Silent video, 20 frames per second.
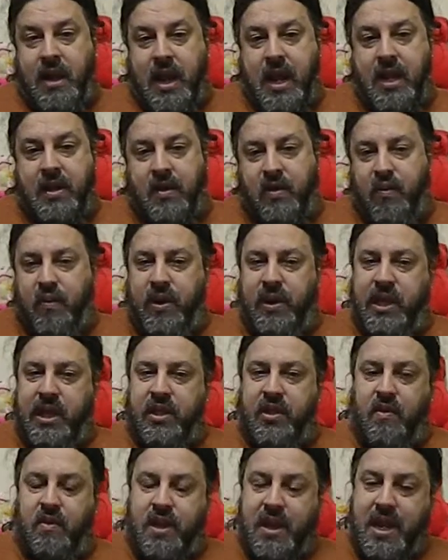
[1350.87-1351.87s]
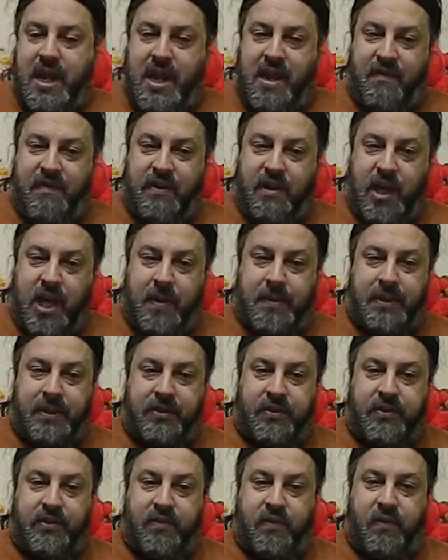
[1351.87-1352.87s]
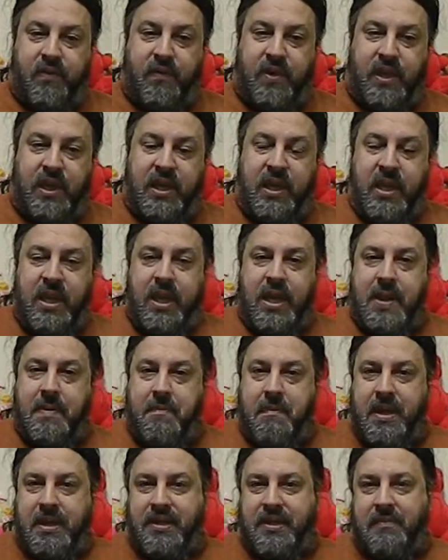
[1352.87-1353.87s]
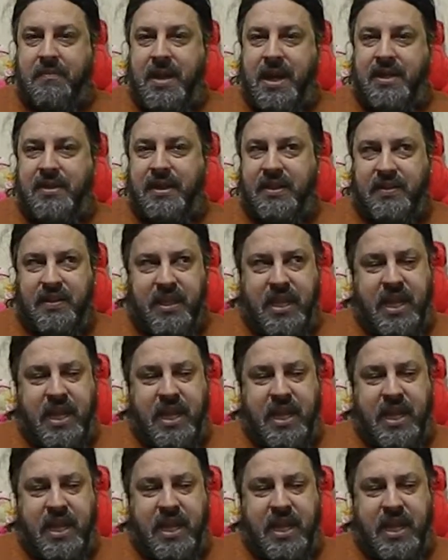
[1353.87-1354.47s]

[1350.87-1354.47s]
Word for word: and you really don't have the options to sort of really mix and match them.